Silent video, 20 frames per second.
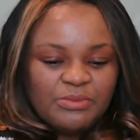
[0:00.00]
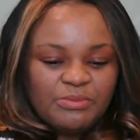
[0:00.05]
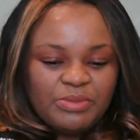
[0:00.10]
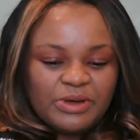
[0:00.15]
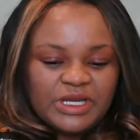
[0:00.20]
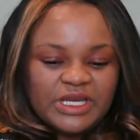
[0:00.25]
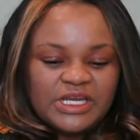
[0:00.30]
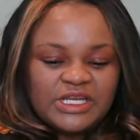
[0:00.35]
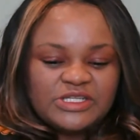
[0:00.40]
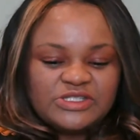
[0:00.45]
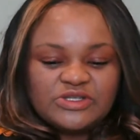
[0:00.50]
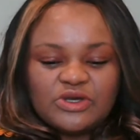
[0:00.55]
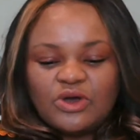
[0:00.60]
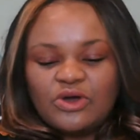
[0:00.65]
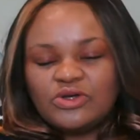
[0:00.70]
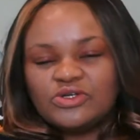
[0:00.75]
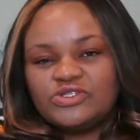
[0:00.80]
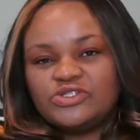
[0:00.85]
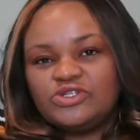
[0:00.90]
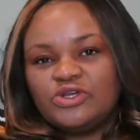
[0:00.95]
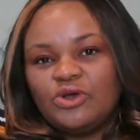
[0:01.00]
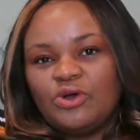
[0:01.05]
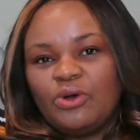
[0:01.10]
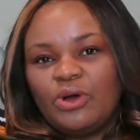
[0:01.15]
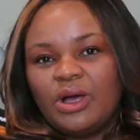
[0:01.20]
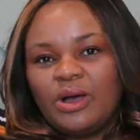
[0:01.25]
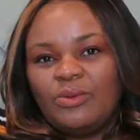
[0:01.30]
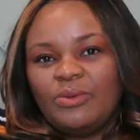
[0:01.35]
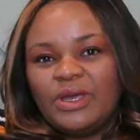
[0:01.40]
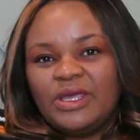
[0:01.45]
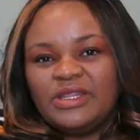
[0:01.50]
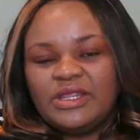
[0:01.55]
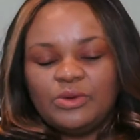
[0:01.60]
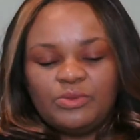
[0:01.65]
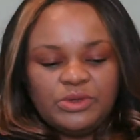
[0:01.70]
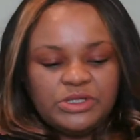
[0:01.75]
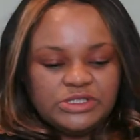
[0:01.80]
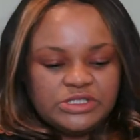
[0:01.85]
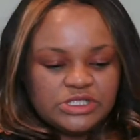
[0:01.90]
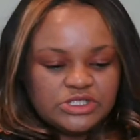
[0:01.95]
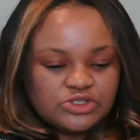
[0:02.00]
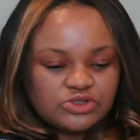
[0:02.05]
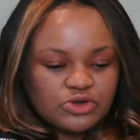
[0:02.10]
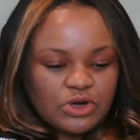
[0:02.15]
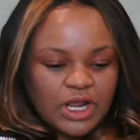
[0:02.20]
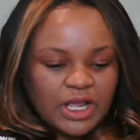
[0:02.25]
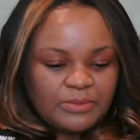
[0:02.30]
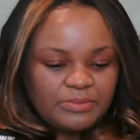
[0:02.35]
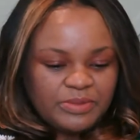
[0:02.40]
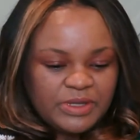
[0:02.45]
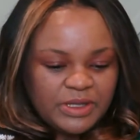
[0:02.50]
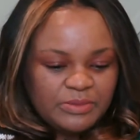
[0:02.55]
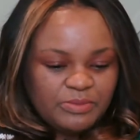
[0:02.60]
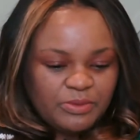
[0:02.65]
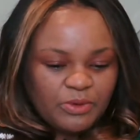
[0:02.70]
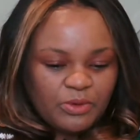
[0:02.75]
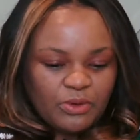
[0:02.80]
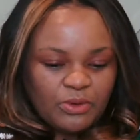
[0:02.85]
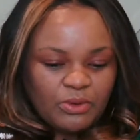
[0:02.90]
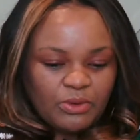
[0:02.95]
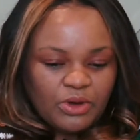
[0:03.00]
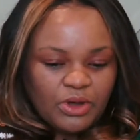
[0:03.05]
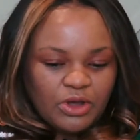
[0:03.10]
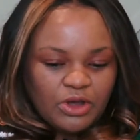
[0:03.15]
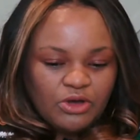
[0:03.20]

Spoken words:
But it is also a way that we describe people